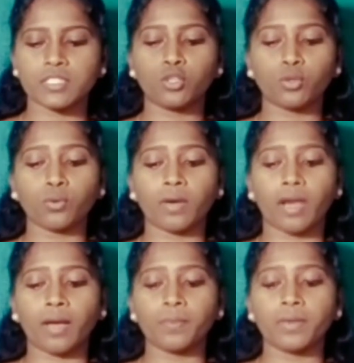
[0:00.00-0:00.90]
Do you
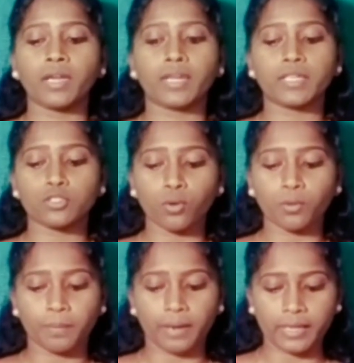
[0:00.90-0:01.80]
have indoor
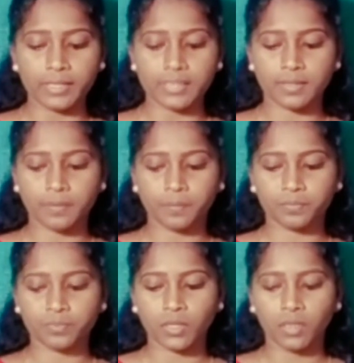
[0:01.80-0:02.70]
plants?
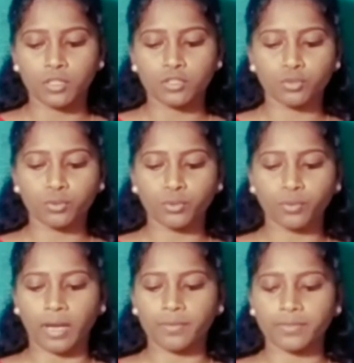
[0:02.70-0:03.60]
Do you
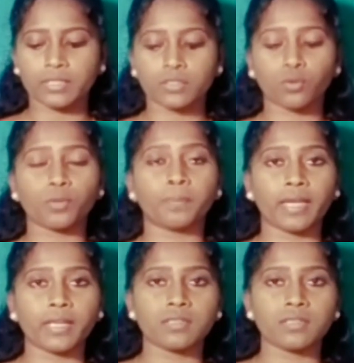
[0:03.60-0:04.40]
have indoor plants?